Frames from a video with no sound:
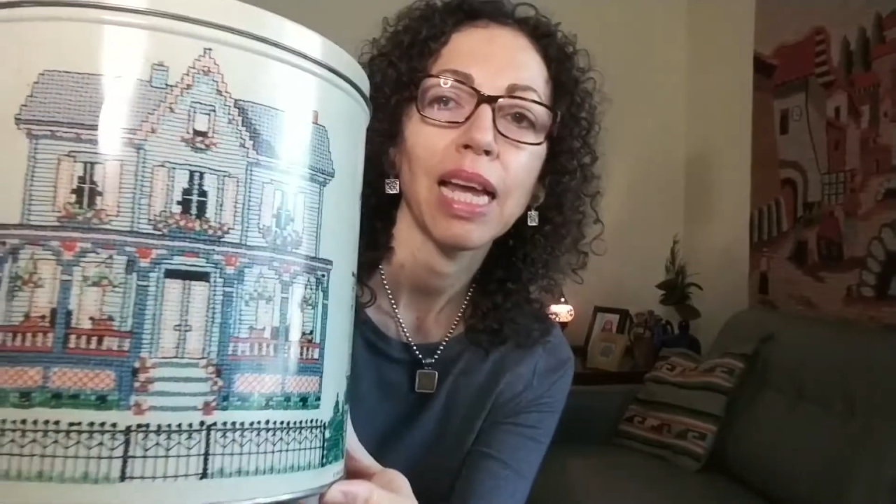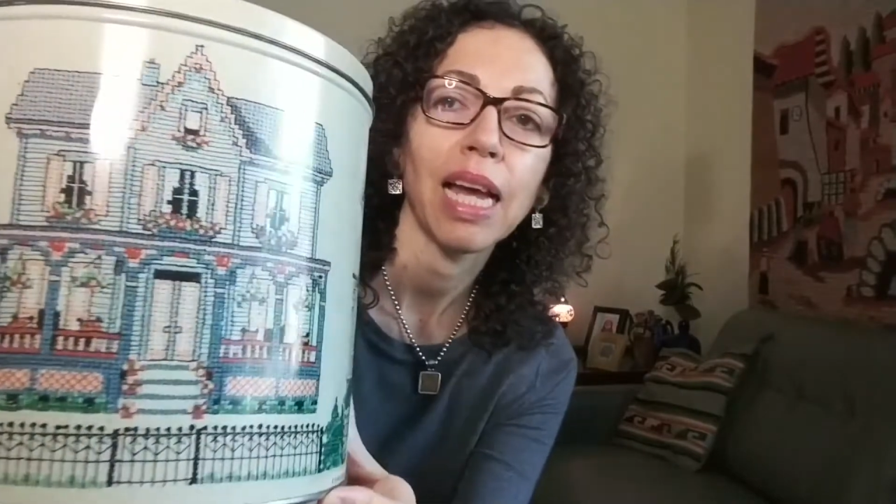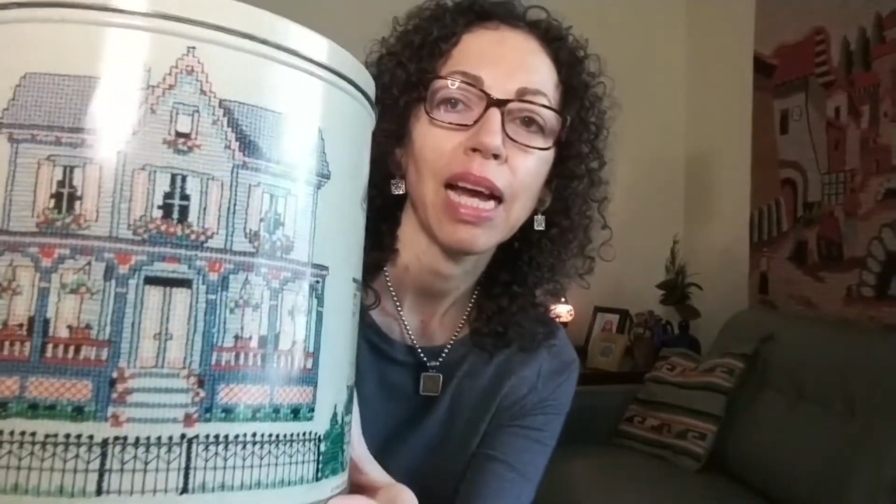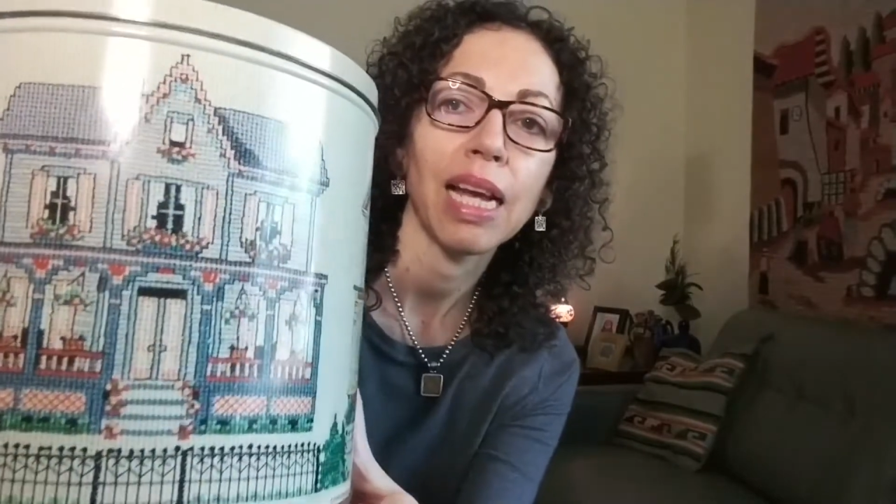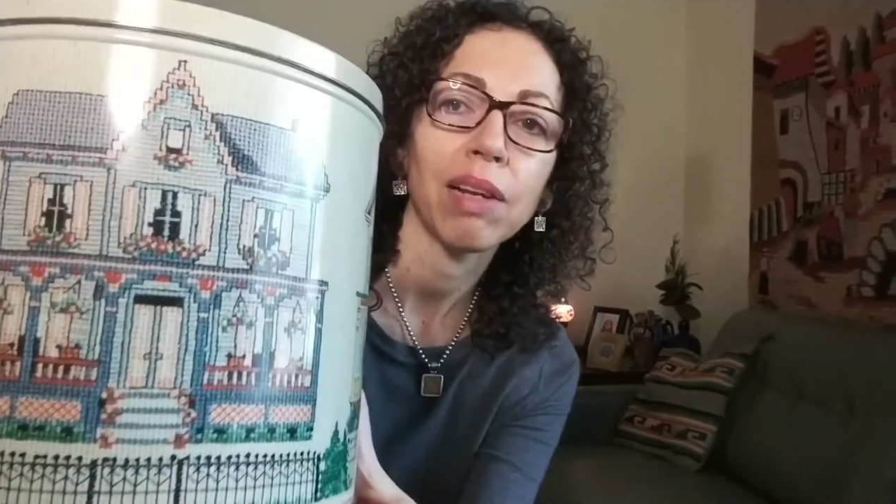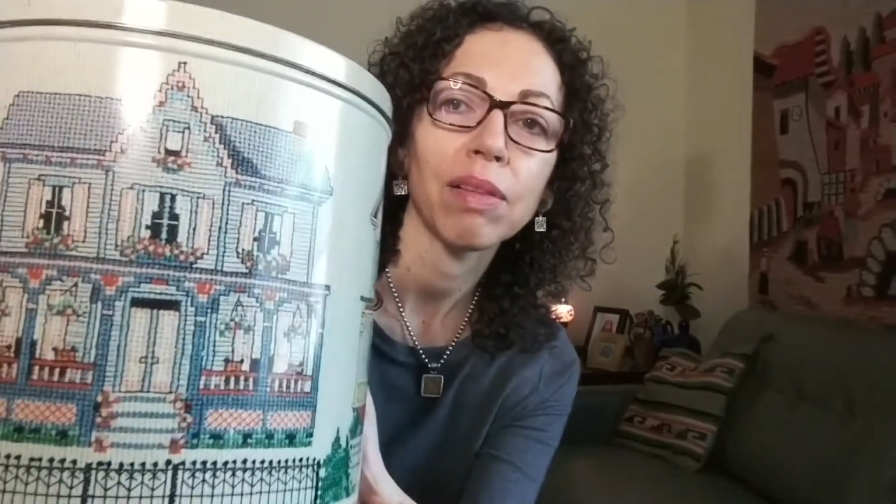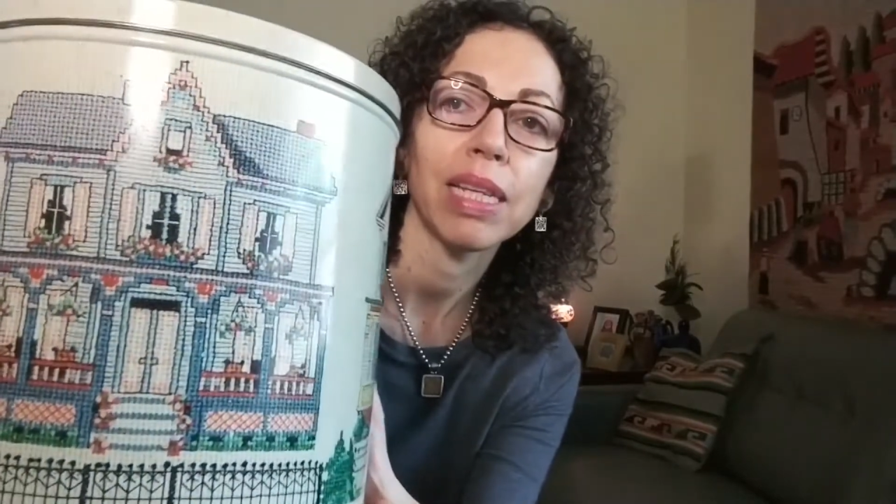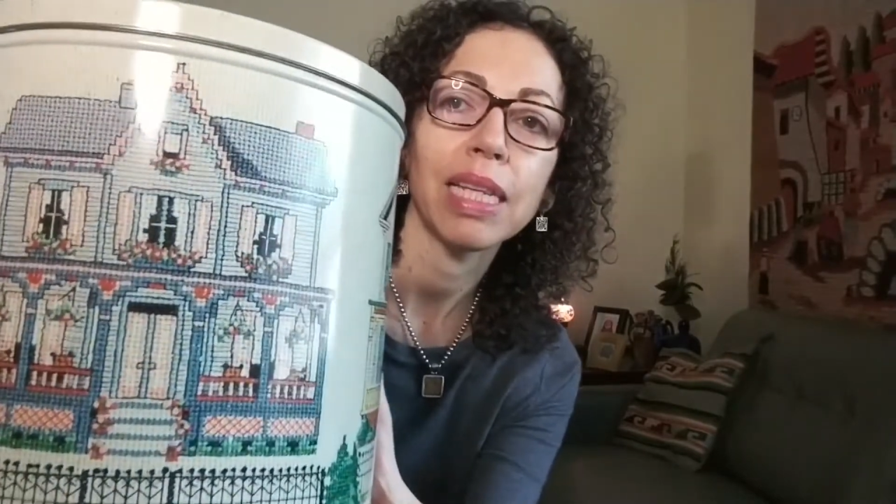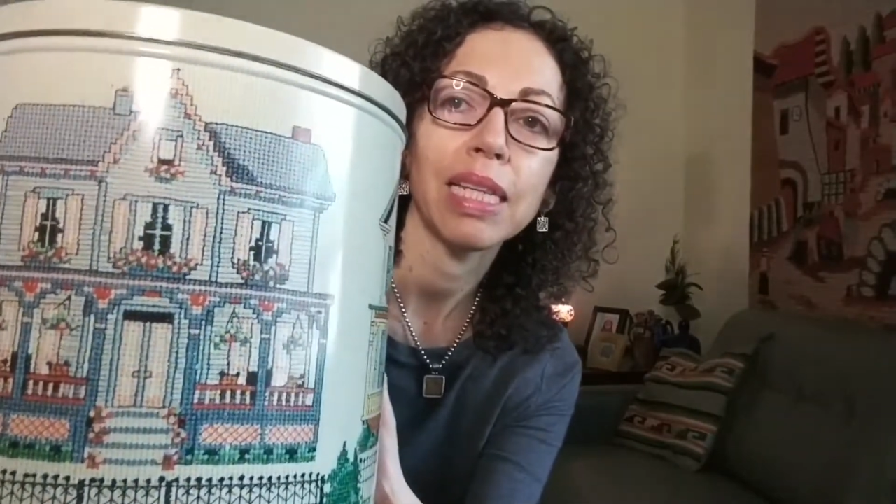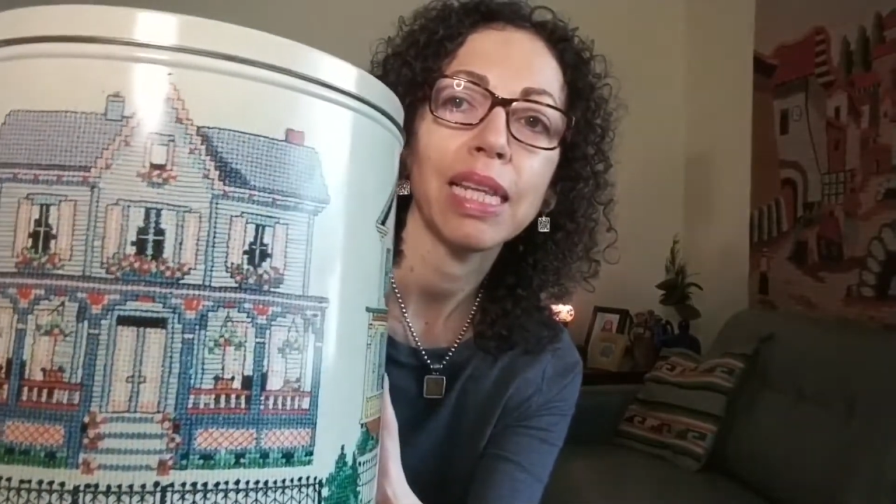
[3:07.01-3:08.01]
and all
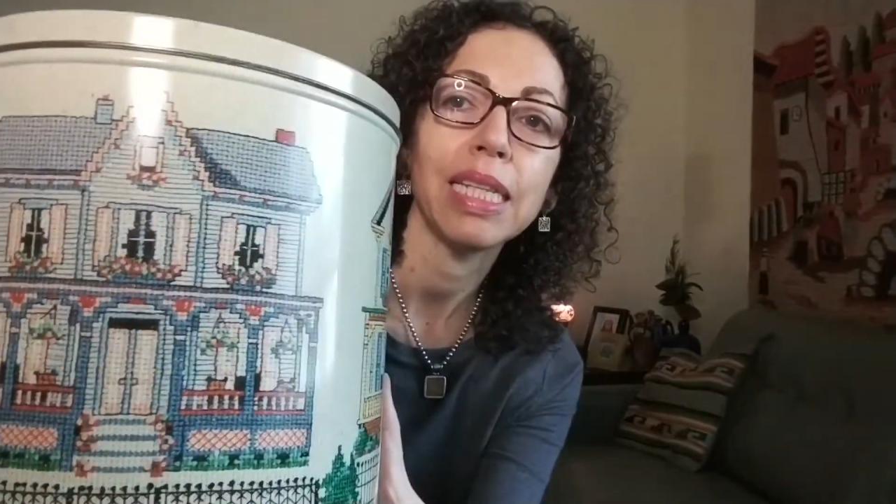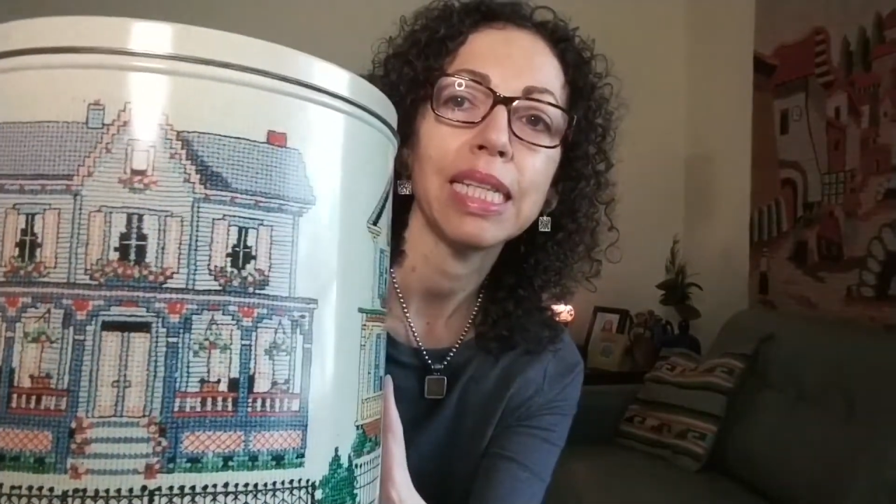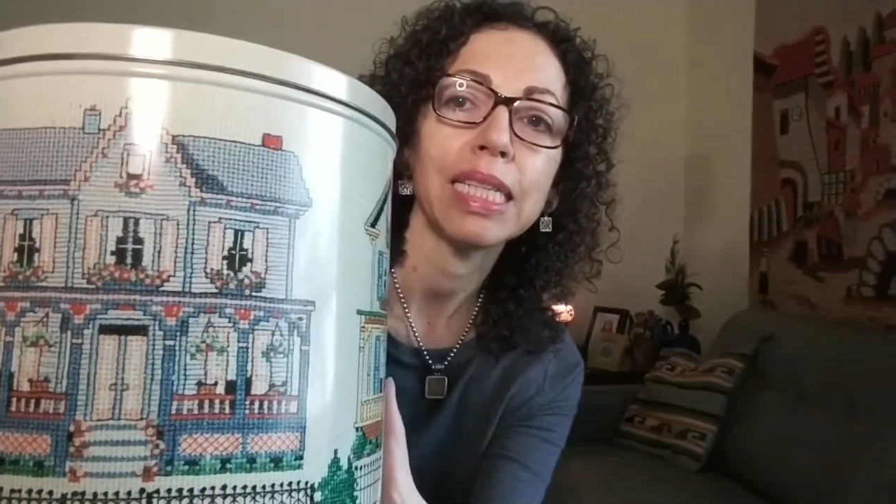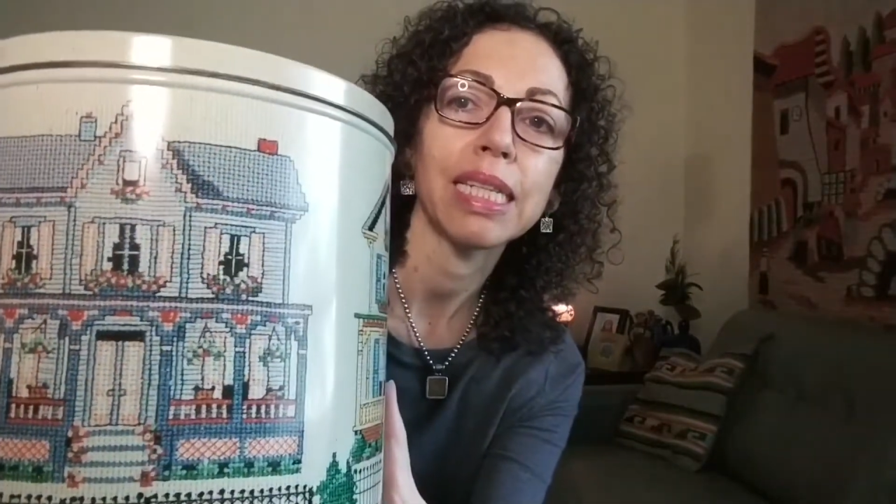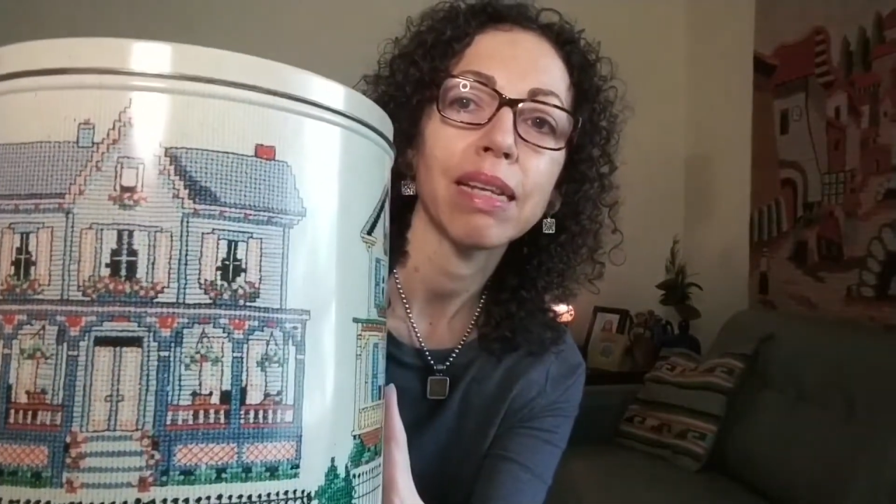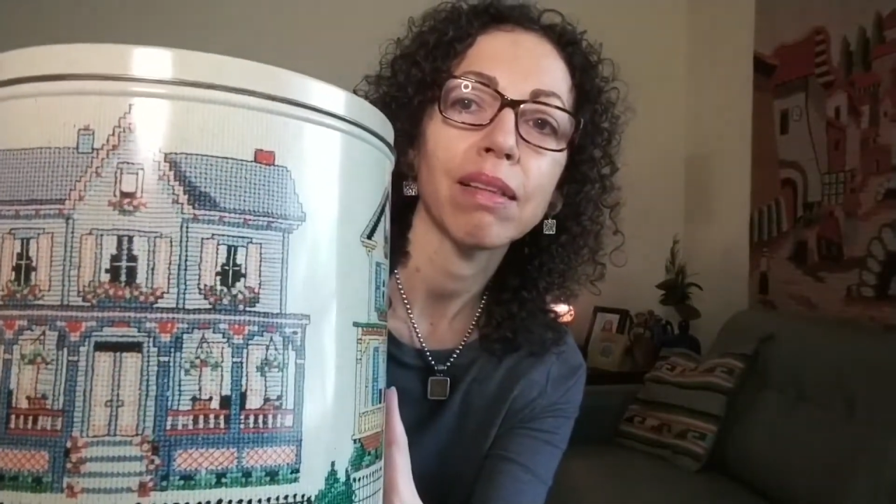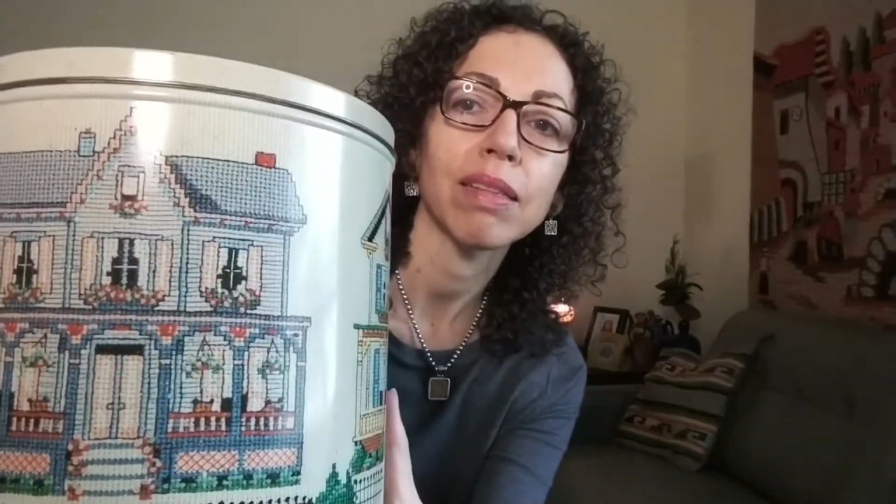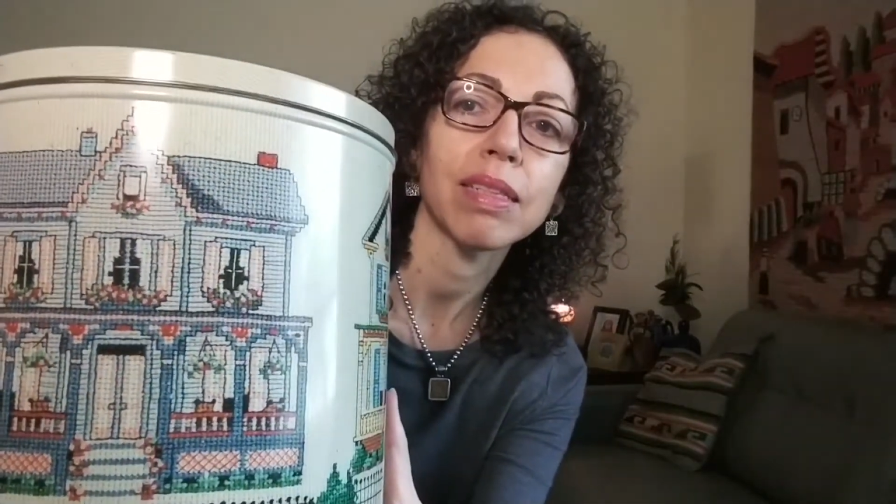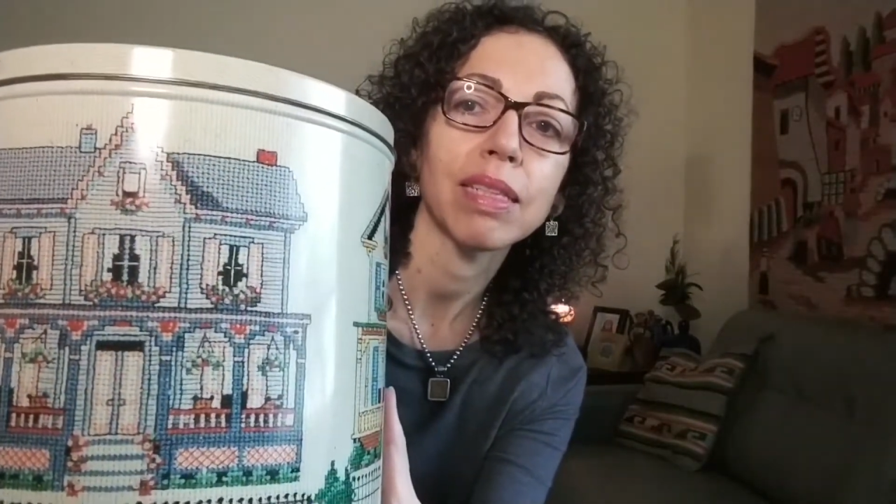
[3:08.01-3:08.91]
the details.